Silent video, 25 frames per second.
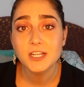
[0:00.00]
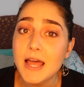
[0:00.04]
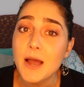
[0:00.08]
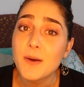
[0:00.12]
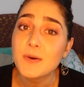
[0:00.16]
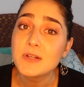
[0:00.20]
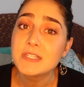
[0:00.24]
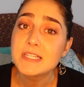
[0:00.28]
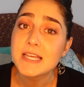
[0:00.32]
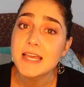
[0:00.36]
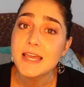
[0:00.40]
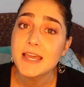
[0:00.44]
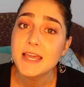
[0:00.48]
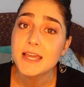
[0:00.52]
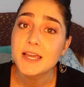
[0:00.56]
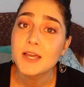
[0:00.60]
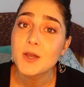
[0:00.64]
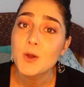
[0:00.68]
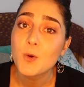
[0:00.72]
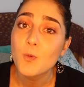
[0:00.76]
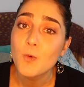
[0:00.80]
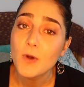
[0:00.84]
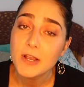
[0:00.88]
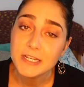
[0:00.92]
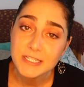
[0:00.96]
That would take
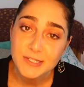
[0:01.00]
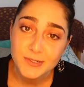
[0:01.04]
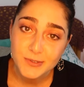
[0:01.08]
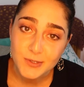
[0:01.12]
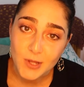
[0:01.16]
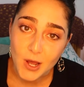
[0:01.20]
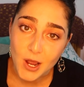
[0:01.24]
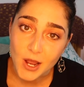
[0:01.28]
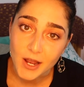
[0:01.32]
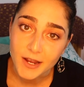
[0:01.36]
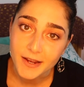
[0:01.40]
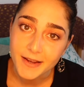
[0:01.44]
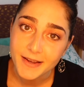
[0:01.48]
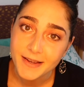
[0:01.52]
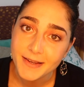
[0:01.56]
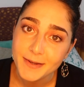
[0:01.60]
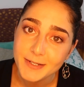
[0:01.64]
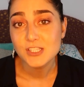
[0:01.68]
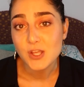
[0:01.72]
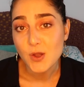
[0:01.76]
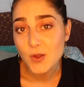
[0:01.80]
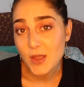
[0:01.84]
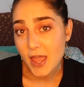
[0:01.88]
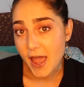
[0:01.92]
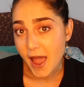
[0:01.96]
way too long.
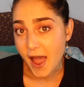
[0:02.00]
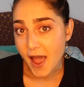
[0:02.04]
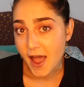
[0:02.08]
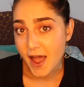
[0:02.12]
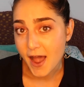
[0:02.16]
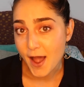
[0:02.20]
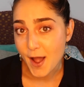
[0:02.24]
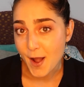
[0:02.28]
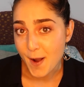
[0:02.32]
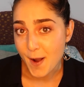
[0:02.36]
So yeah,